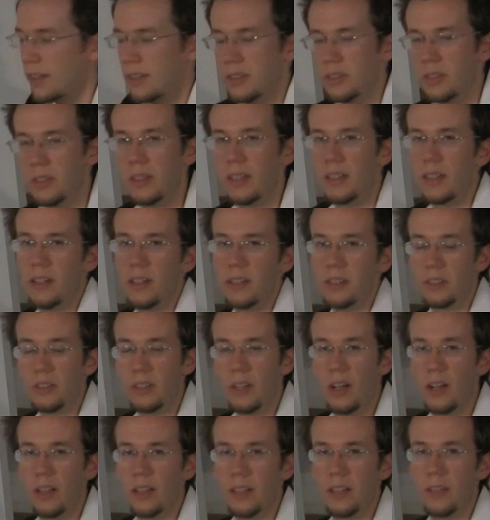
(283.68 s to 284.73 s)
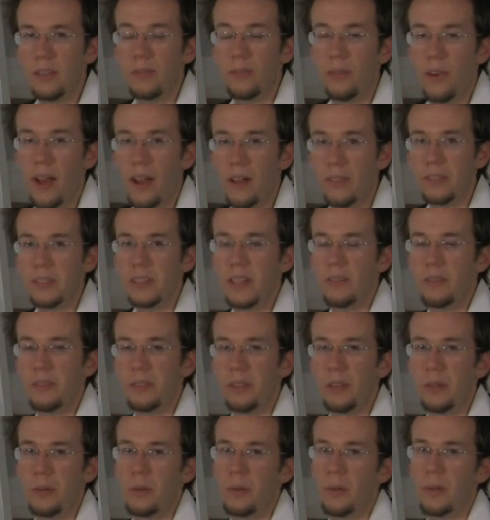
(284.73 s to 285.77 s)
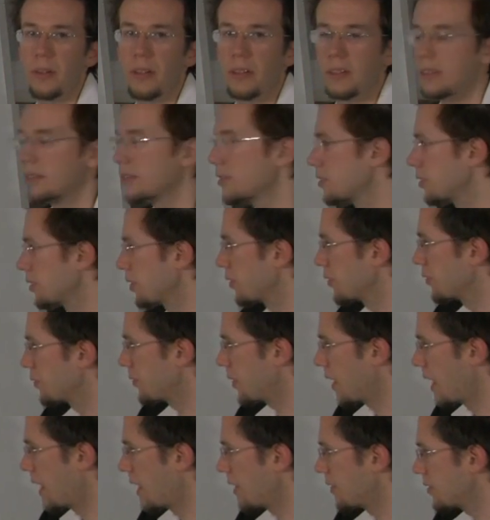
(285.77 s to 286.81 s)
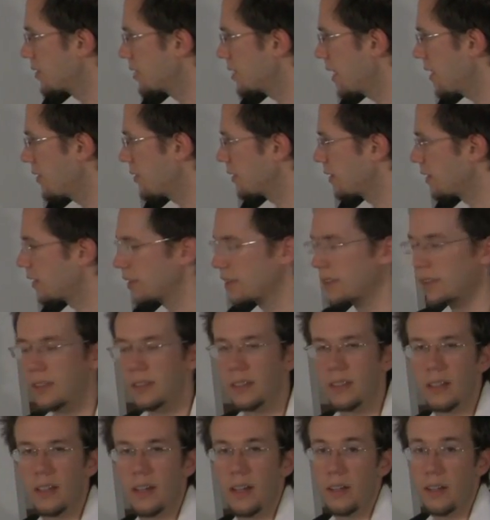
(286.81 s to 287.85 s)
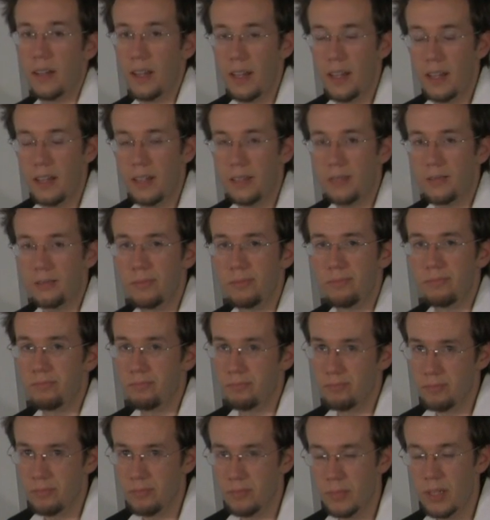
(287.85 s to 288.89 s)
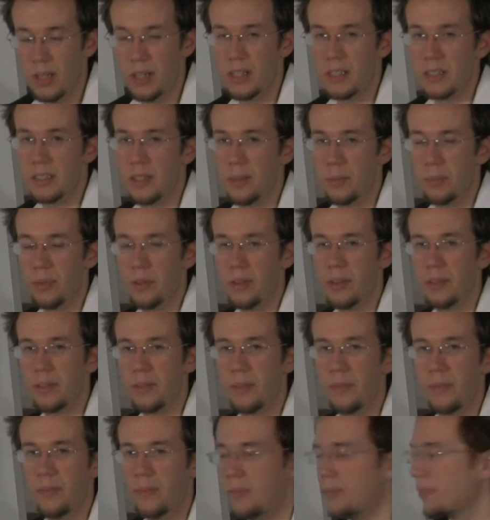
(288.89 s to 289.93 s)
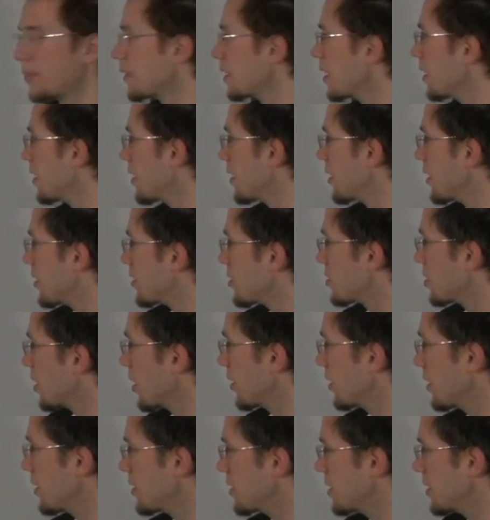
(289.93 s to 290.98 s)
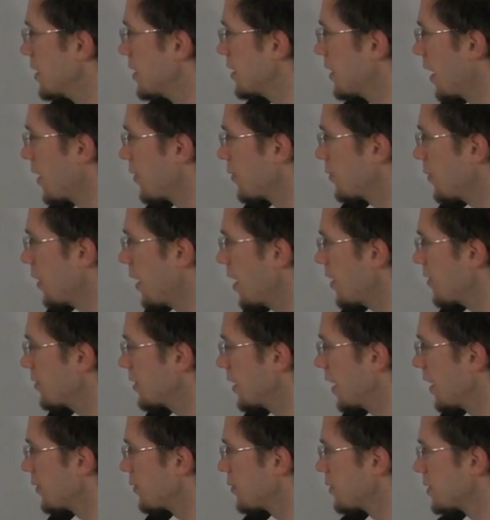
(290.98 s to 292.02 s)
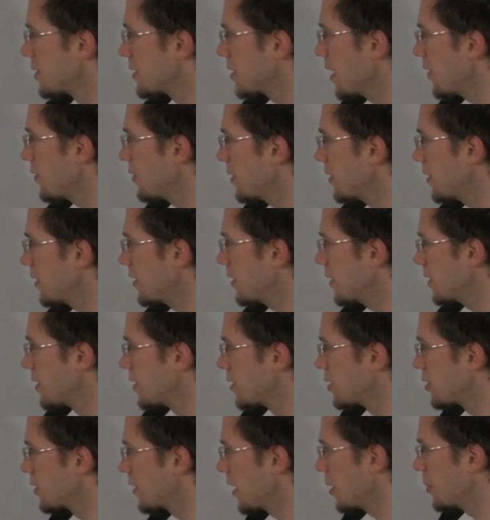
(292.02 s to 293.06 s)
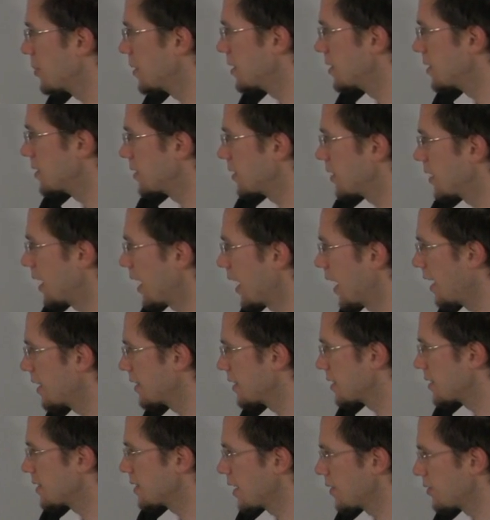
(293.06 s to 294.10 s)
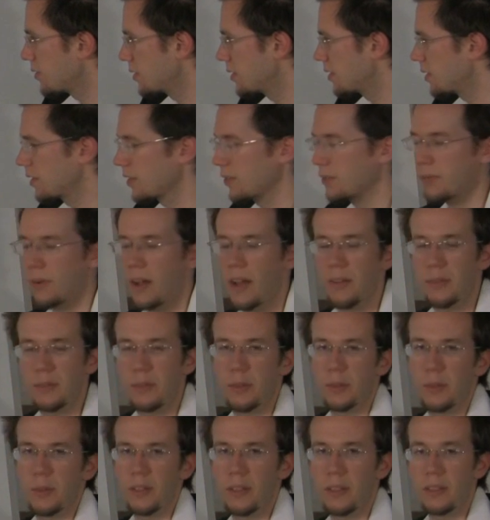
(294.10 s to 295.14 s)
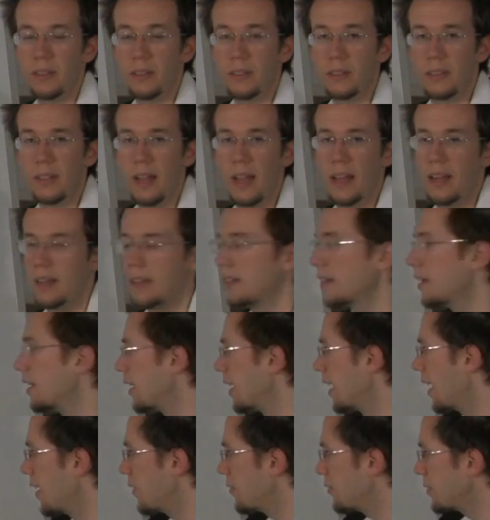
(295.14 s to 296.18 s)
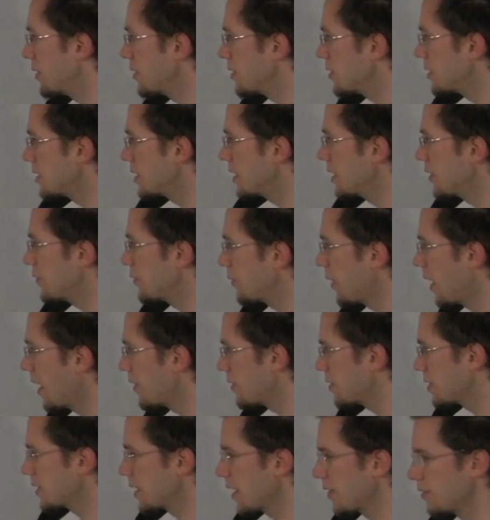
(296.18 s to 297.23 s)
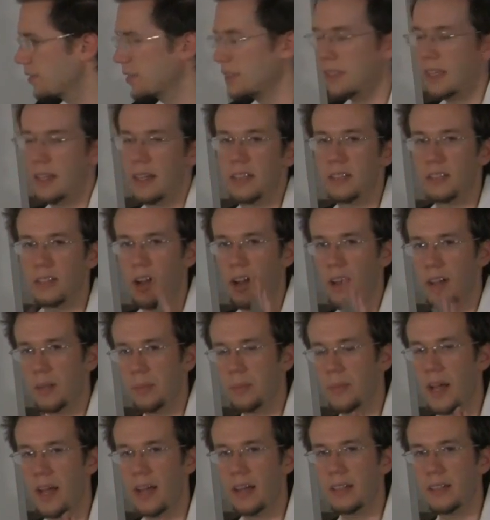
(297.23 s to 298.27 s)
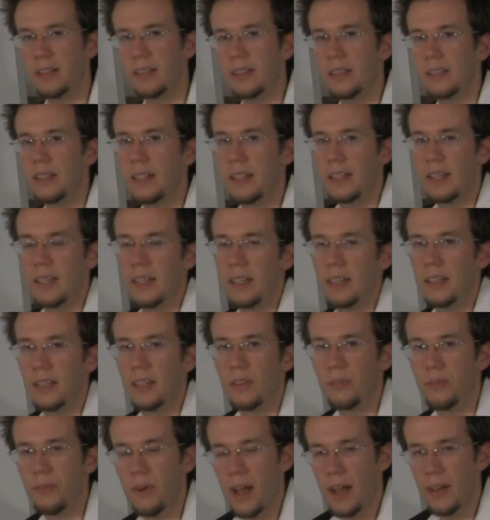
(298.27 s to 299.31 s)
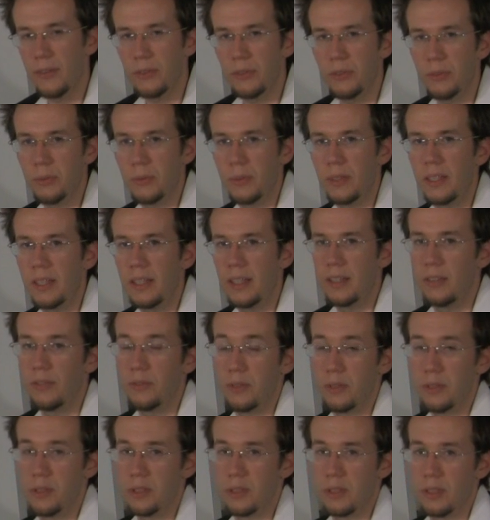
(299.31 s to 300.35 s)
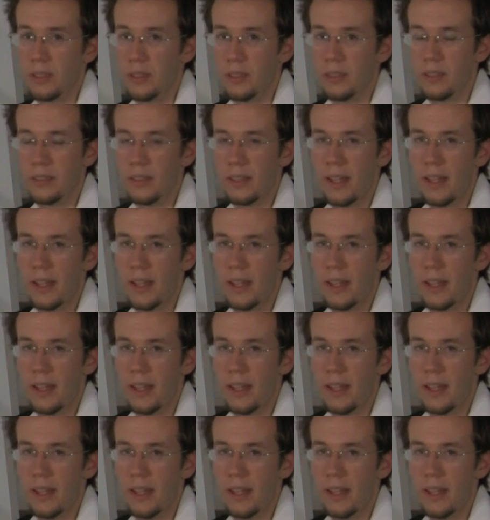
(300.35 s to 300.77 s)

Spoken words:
So you can also call it a 5-7 chord. So 5-7, all right? Pretty simple. So you see that 5 and that 7, so that means you're going to add the 7 to the 5 chord. And if you see 5-7, then it's automatically in the 5-3 inversion.